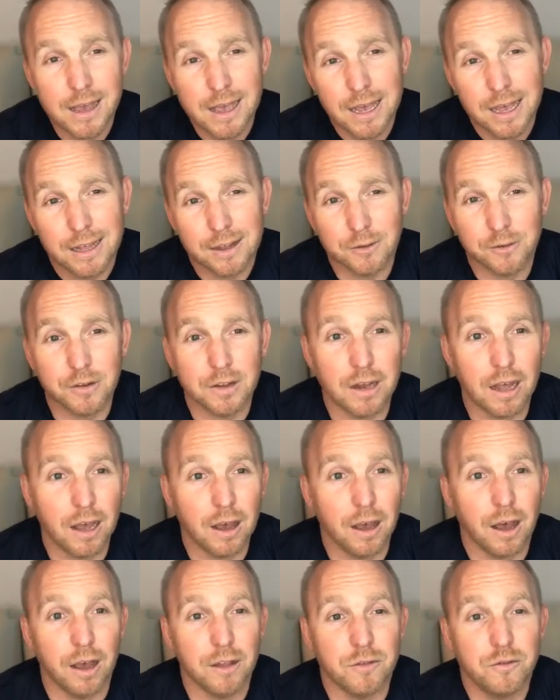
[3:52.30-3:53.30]
There's
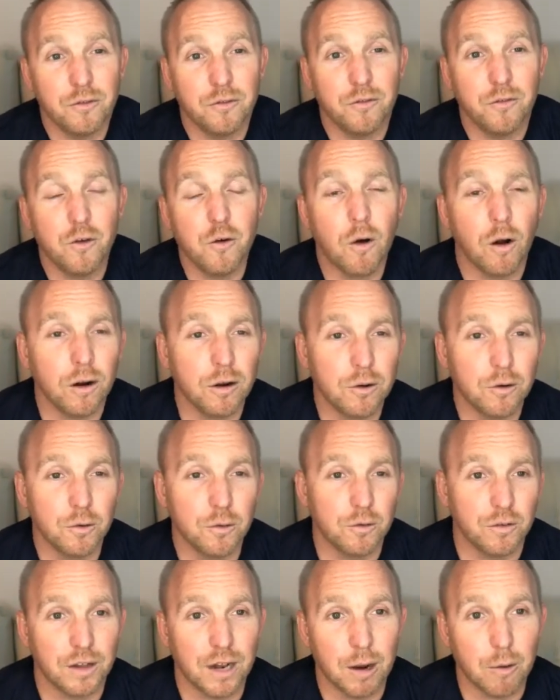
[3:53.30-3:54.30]
two
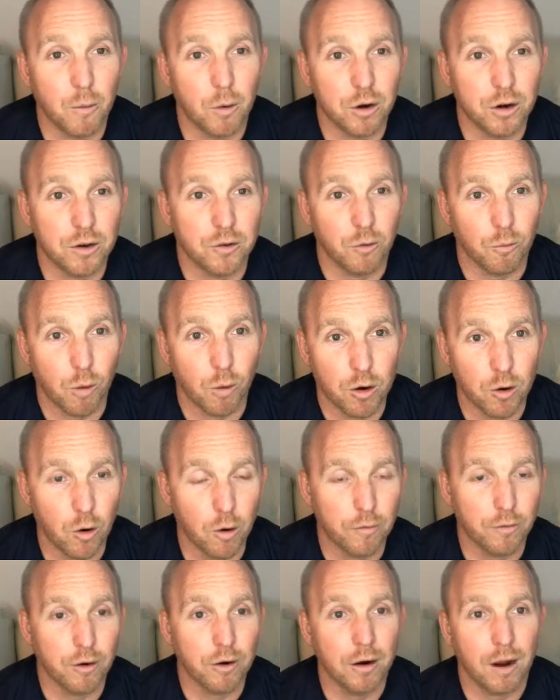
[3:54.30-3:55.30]
articles that I wanted to run
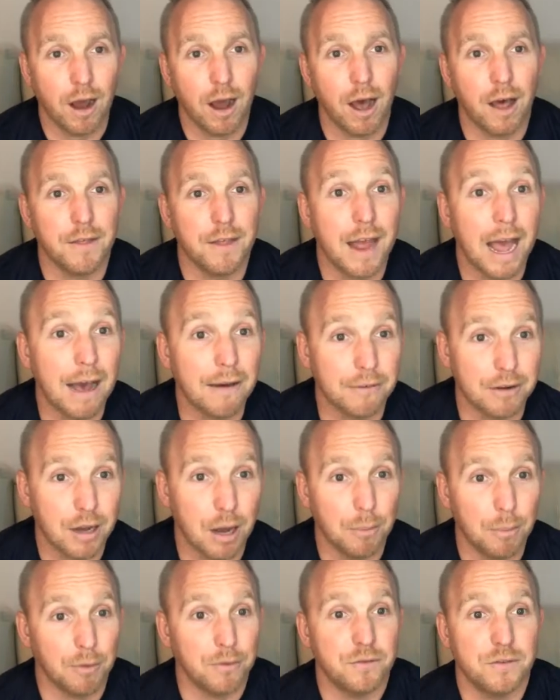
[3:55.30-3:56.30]
over. They have a
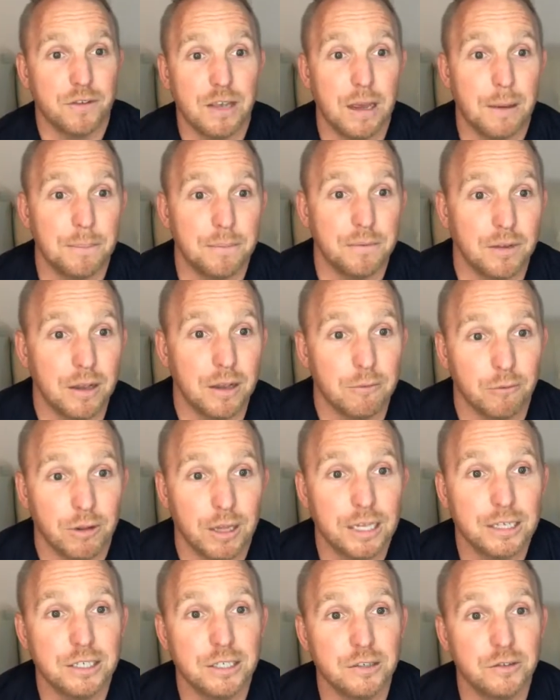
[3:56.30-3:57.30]
couple of tips in
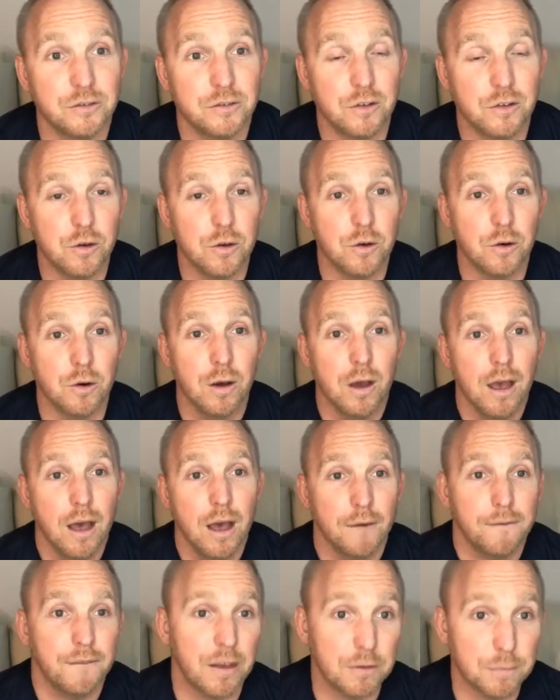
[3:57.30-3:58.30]
relation to
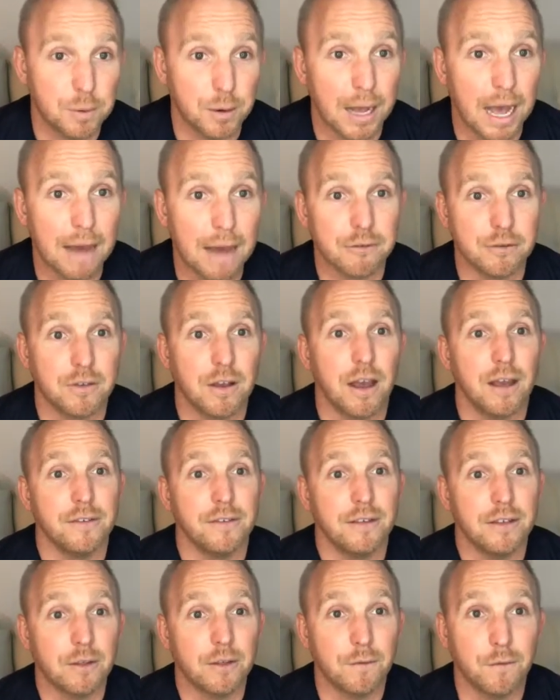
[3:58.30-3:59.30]
Facebook
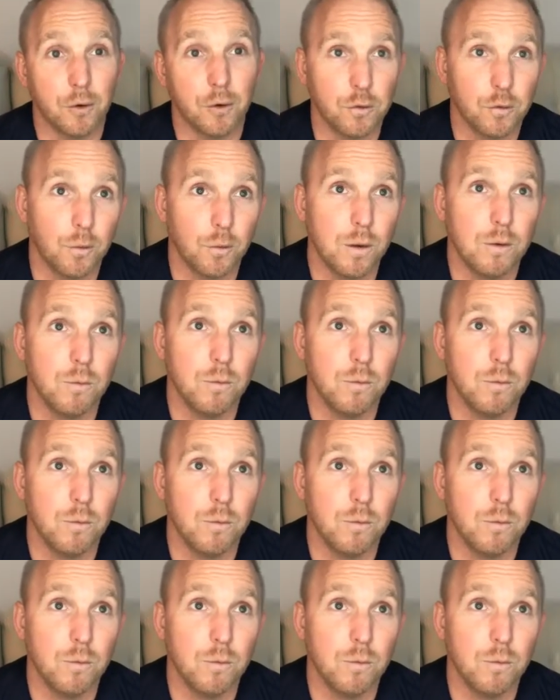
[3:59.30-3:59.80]
advertising. The first one